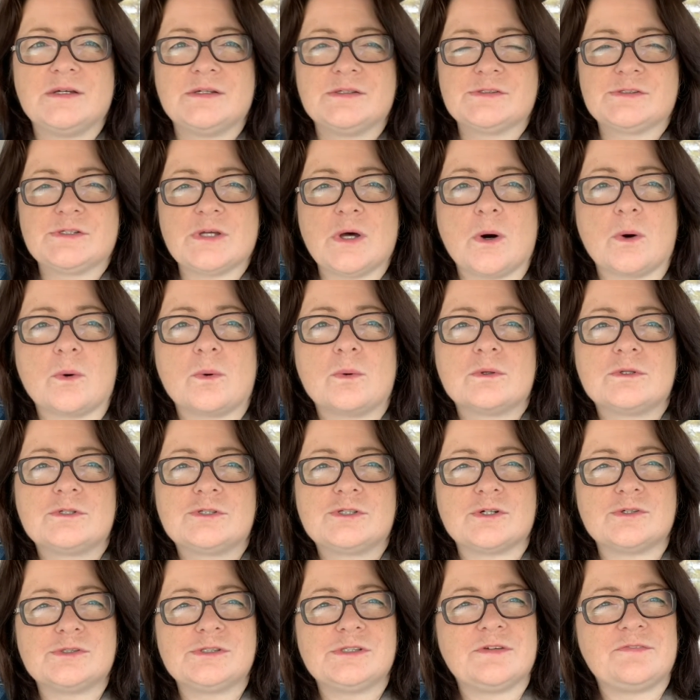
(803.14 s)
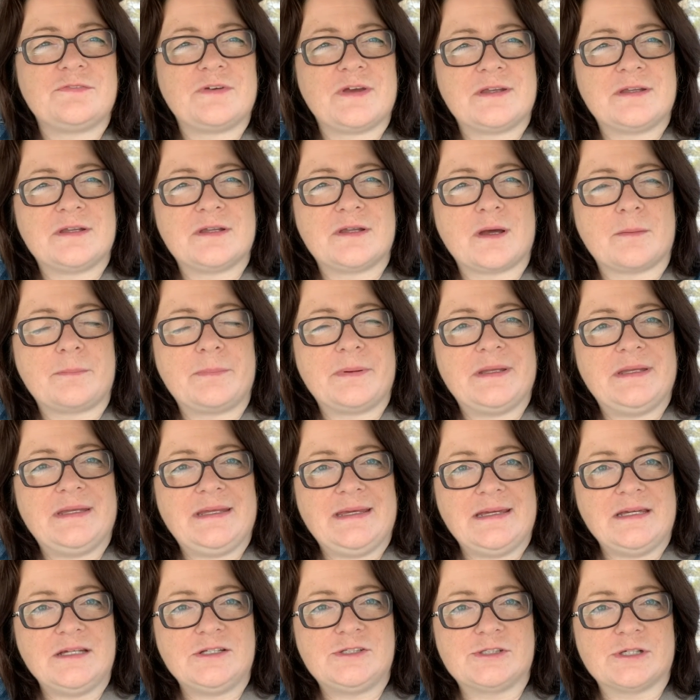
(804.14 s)
so Joseph ended up in
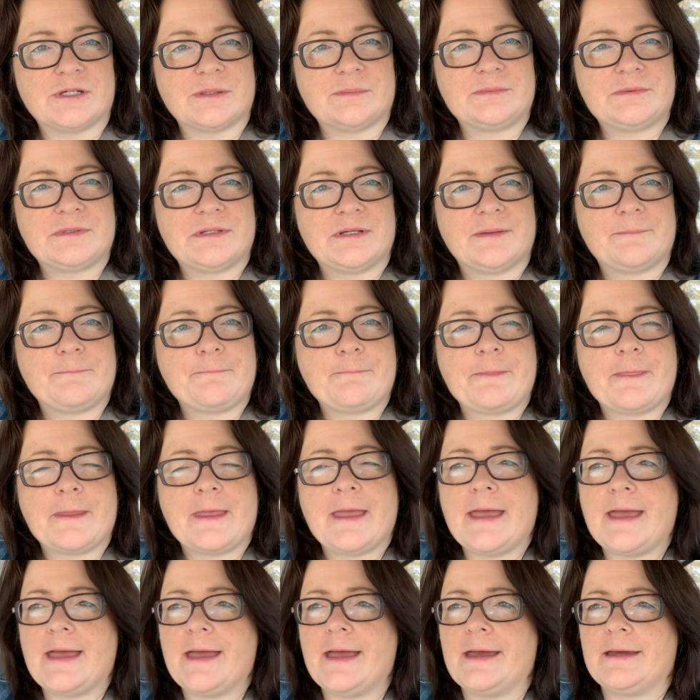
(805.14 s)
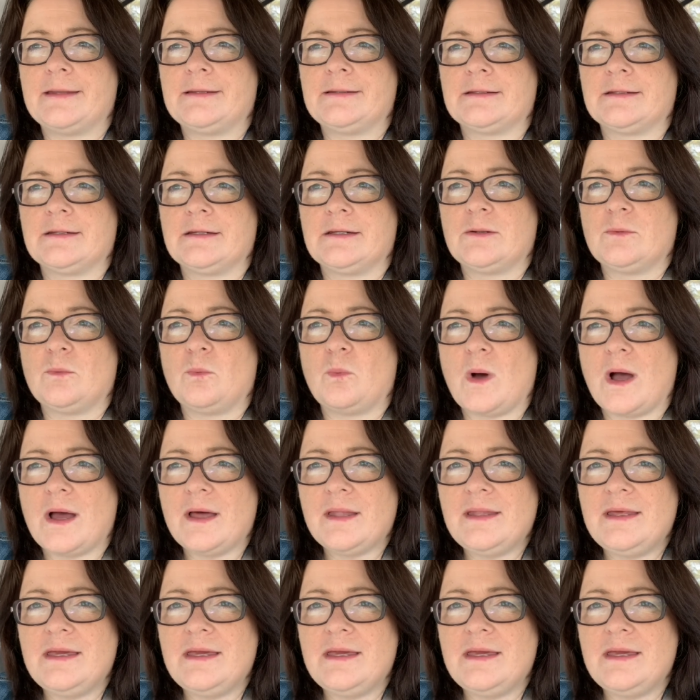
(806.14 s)
Egypt, and while